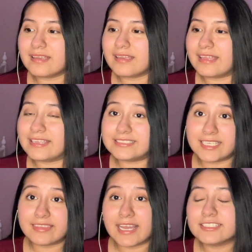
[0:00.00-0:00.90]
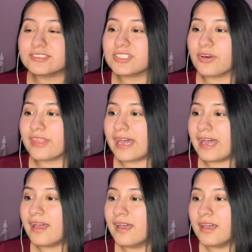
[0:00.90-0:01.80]
and they did that so
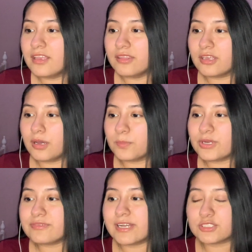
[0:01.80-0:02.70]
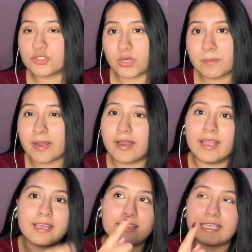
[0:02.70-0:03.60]
that the prefect or dorm
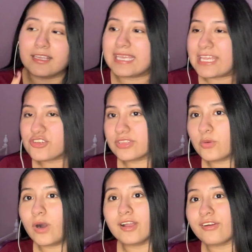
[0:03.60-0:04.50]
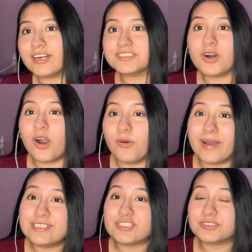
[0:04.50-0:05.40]
parent can like occasionally walk across the
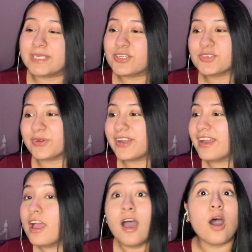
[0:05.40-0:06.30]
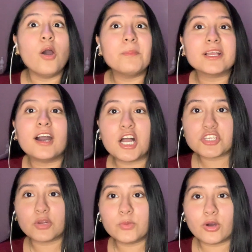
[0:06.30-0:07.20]
hallway and just make sure. Oh my
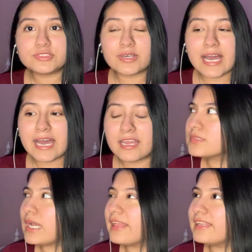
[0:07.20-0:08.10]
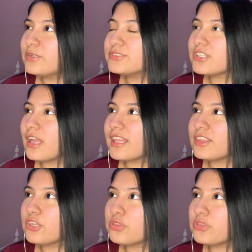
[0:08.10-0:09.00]
gosh! And we also had, I think it was called like
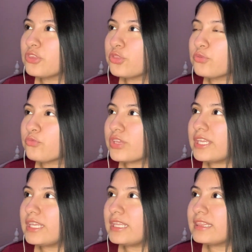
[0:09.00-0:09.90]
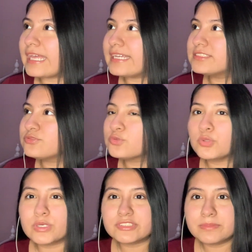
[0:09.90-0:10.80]
the three legs rule
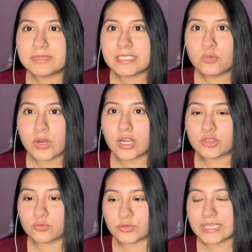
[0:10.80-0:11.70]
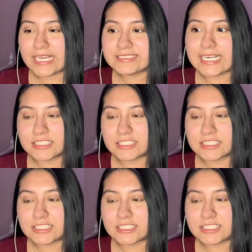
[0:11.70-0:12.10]
or something, where three legs had